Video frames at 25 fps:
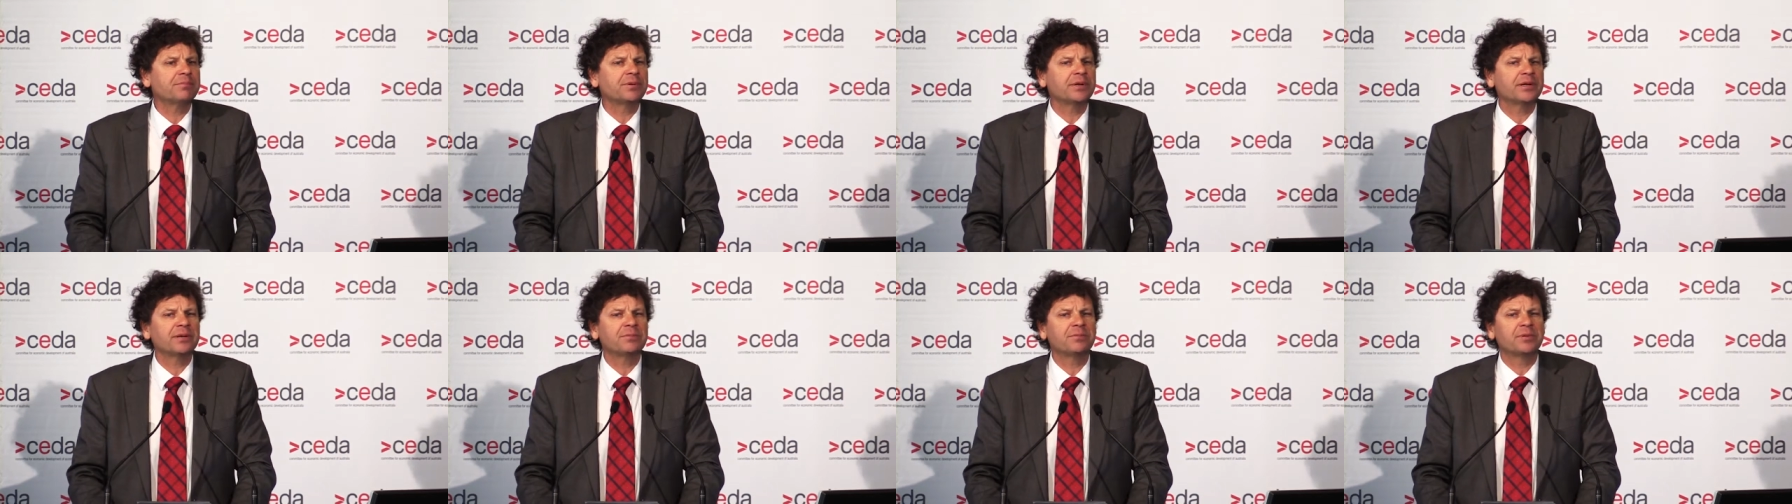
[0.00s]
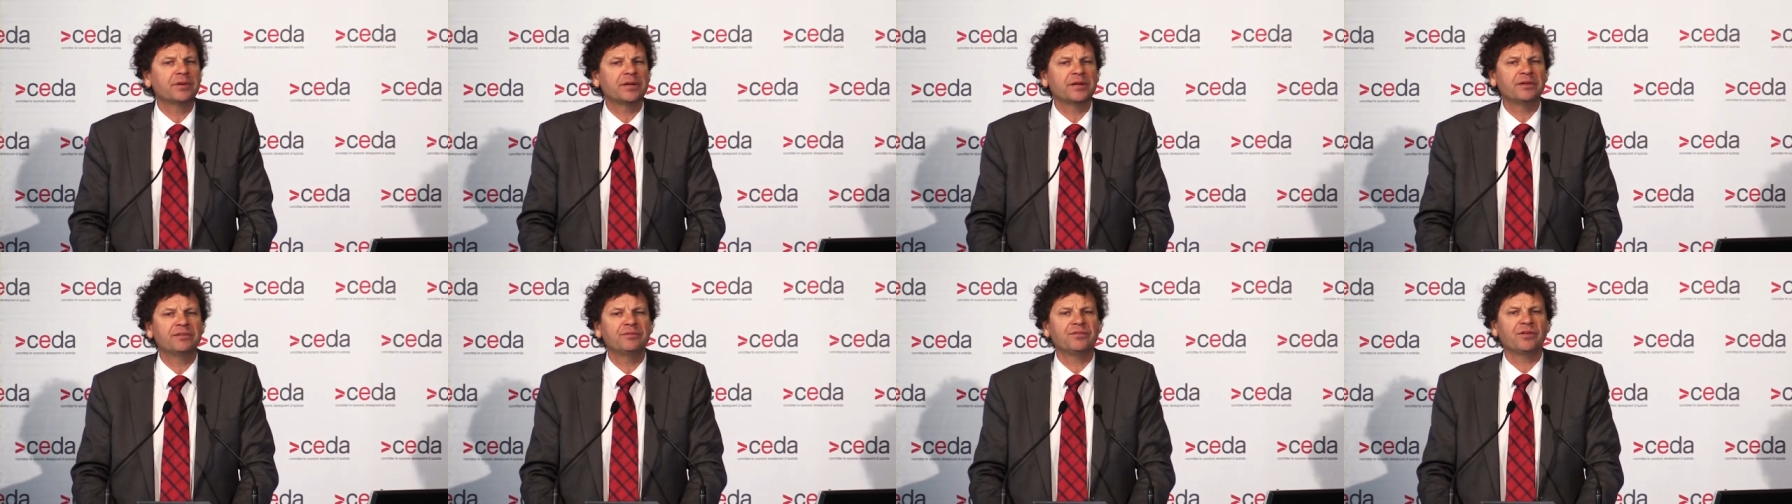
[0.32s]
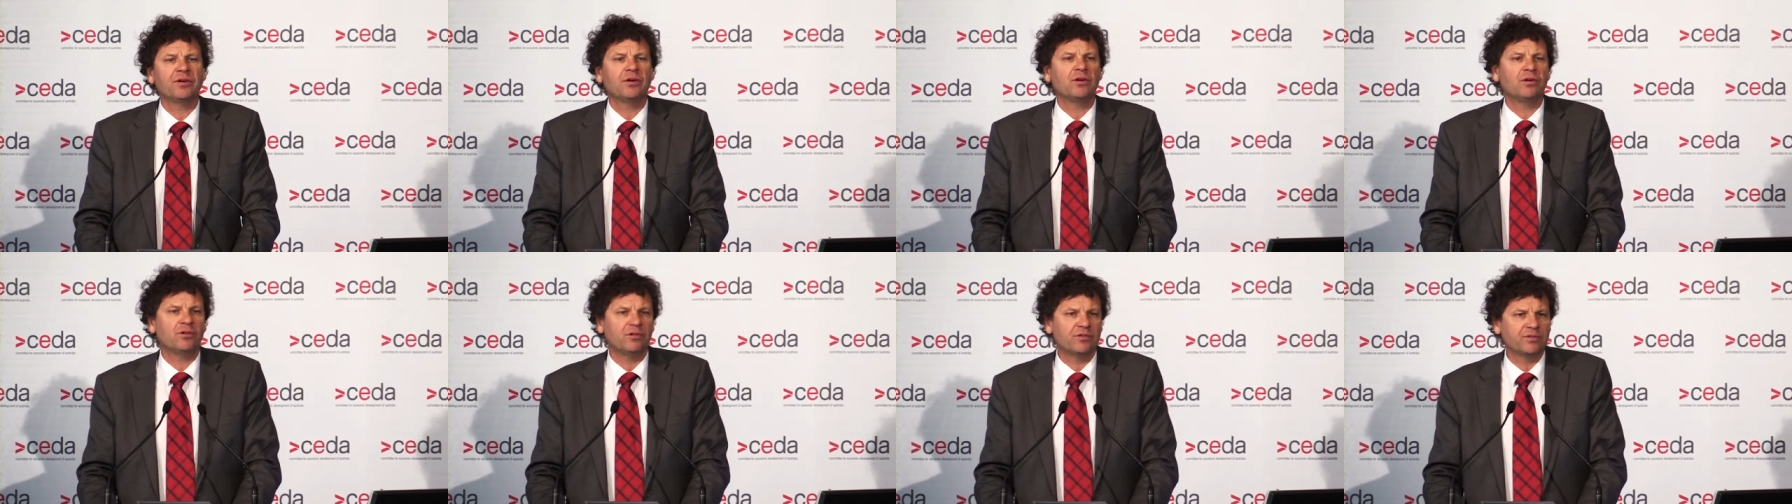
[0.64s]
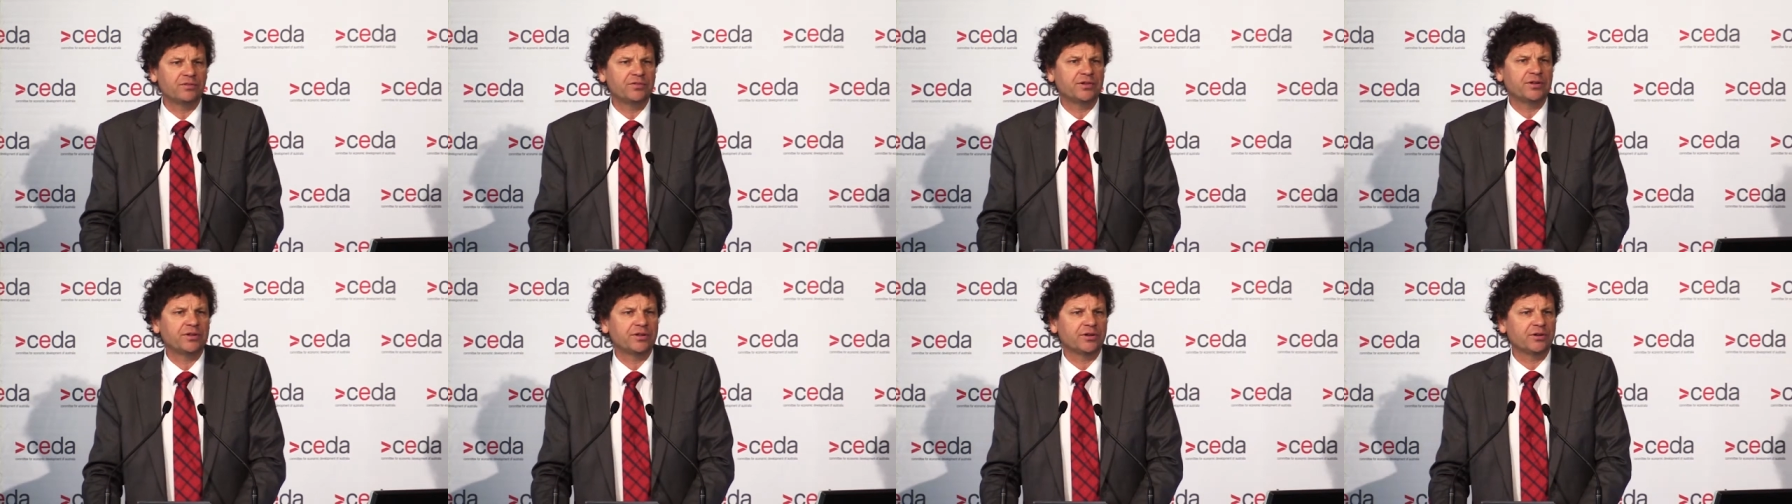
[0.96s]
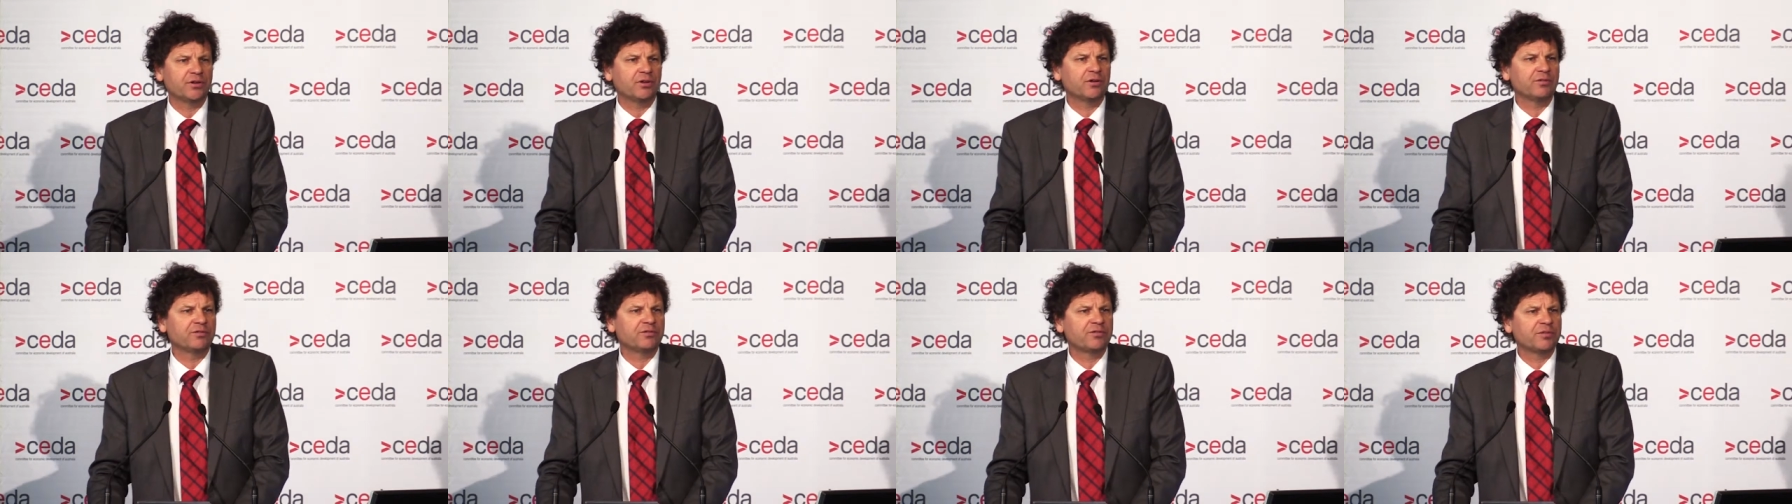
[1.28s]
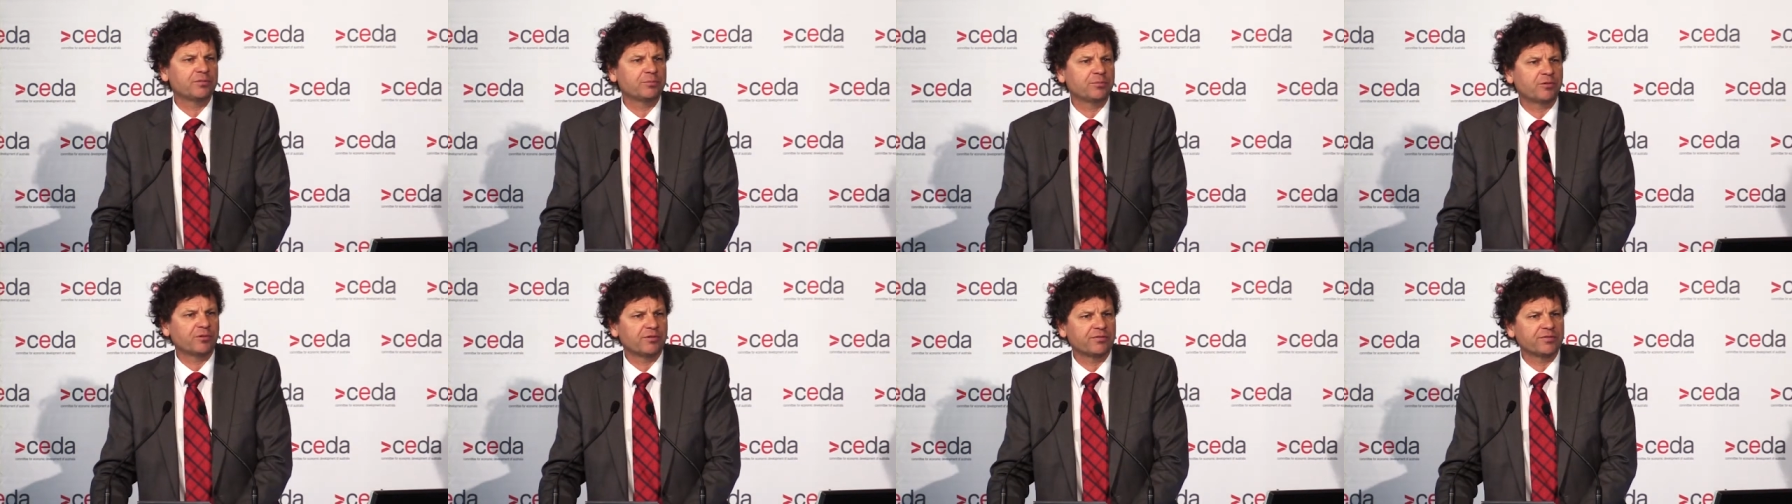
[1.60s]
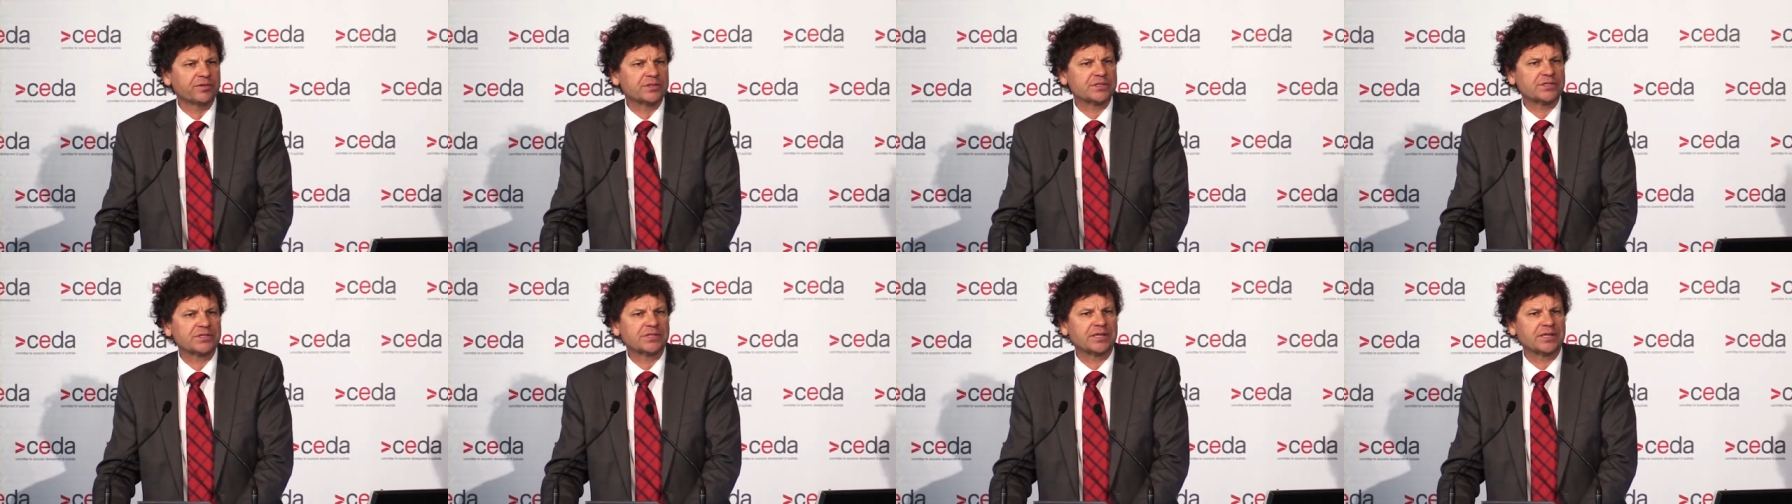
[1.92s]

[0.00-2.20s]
people involved in the non-for-profit